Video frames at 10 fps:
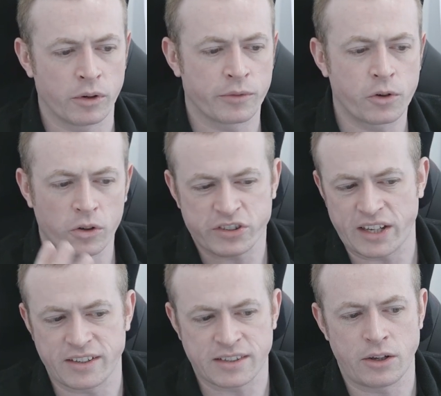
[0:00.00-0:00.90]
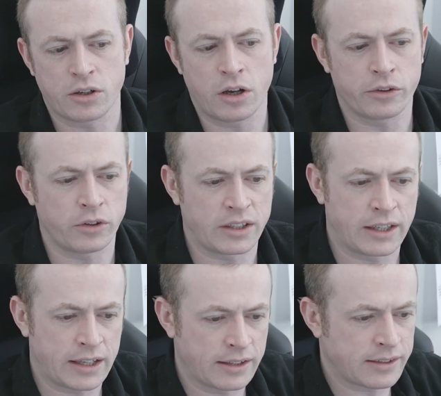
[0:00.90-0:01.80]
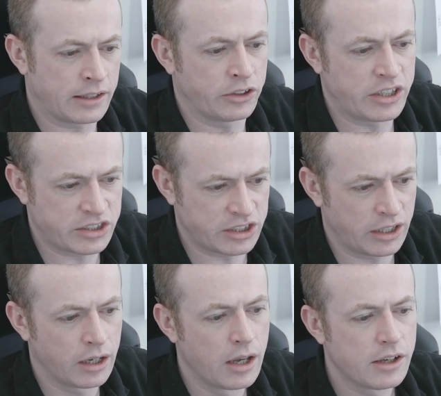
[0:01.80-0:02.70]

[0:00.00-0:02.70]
And of course, like you say, you can't do the Kikentai no Ichi.